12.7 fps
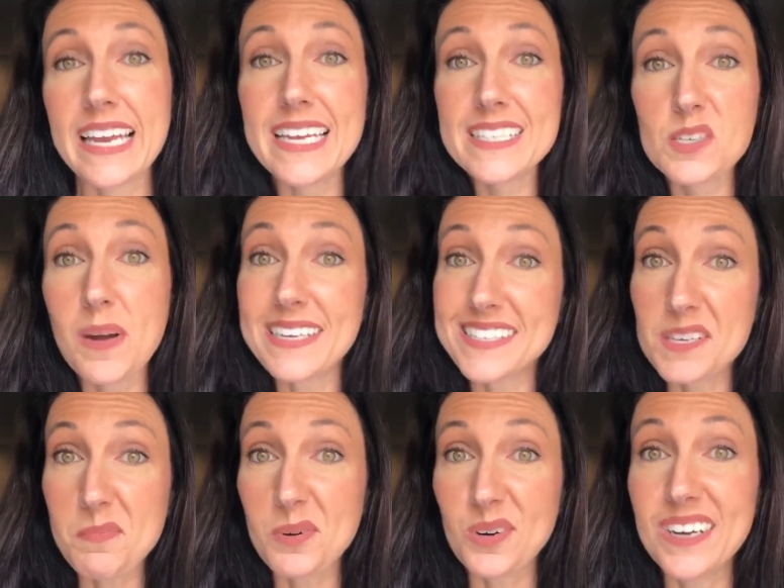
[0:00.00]
It's quite
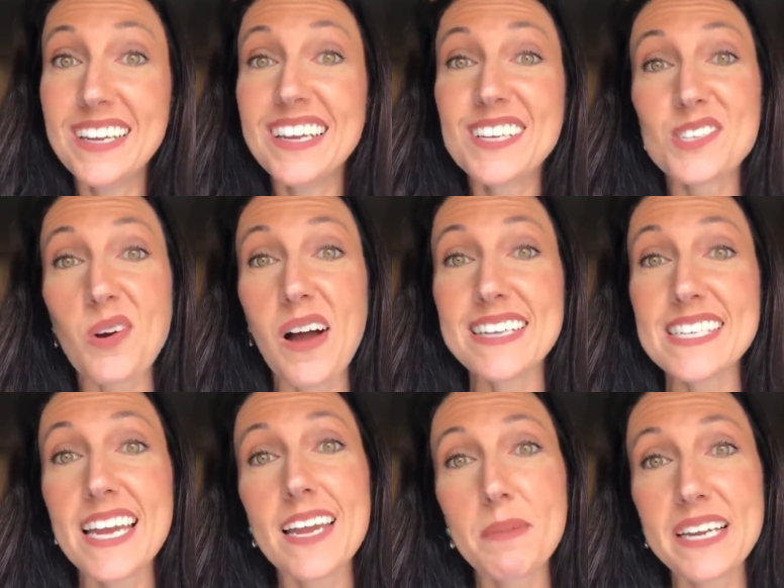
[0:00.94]
simple. So I
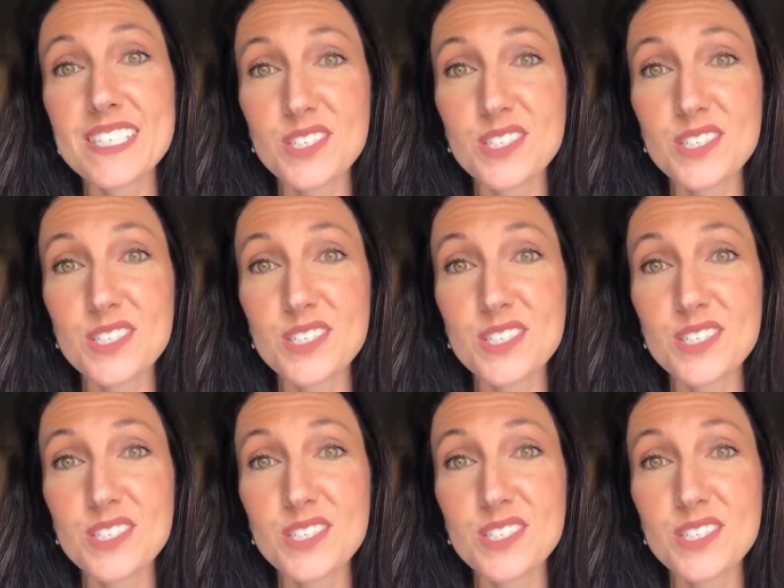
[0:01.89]
take my